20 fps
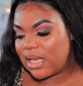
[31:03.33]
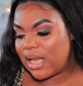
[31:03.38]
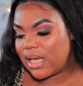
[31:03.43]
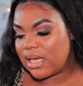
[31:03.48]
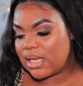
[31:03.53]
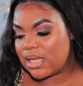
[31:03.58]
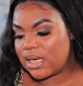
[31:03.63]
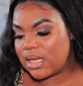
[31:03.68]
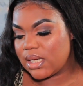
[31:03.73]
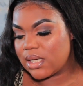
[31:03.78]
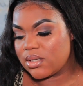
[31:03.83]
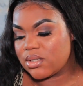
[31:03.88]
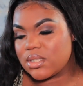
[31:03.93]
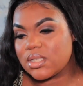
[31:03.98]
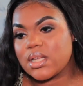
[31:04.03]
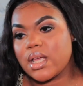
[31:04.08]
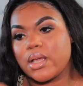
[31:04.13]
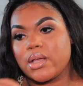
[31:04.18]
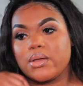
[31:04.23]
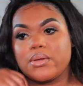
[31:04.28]
like it now,
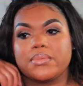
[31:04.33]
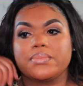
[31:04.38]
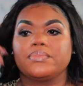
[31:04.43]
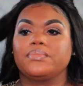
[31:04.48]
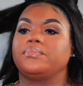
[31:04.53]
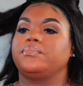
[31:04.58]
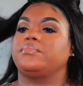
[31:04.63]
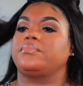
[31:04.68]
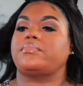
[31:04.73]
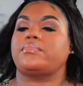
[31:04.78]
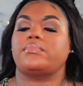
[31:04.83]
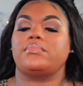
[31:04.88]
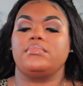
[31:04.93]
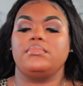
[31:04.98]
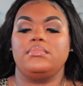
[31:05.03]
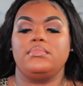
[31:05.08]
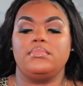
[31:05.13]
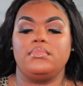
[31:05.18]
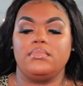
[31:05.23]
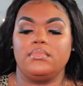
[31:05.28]
so
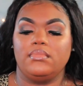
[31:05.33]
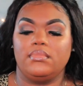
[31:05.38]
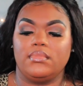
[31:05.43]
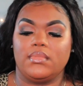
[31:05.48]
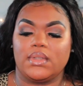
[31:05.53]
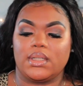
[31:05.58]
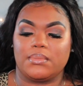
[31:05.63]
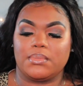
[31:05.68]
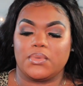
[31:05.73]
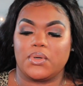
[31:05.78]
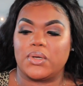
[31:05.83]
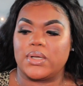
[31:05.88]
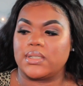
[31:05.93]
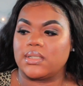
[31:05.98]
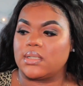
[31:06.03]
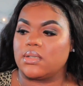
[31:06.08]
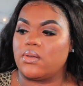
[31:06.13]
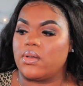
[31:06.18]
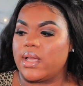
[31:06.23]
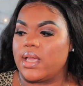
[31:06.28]
I'm going
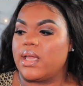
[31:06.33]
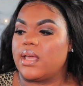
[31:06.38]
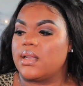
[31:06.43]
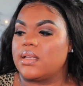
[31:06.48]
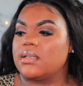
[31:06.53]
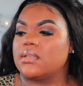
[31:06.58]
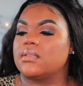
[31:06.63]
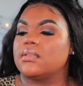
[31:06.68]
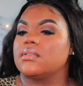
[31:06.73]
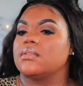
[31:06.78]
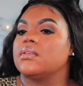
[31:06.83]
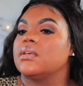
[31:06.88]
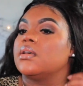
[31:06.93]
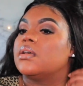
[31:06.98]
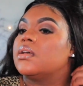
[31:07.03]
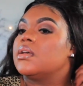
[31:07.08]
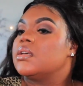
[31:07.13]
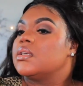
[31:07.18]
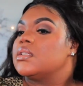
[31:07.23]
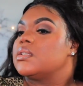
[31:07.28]
to go ahead and
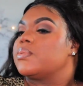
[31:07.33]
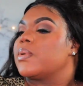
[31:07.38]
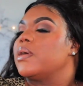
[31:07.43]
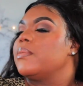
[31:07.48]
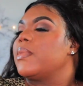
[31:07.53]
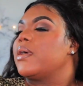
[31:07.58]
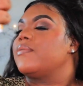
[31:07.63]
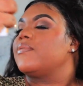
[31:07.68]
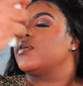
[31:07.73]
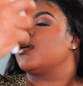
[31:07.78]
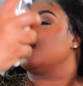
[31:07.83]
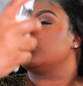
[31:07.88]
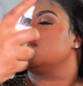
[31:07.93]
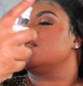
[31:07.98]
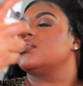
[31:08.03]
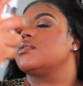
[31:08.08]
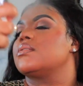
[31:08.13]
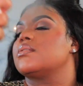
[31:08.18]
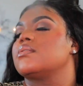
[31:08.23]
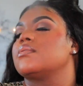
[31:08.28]
spray my
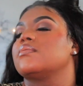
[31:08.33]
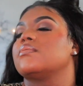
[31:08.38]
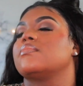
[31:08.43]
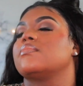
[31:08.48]
face.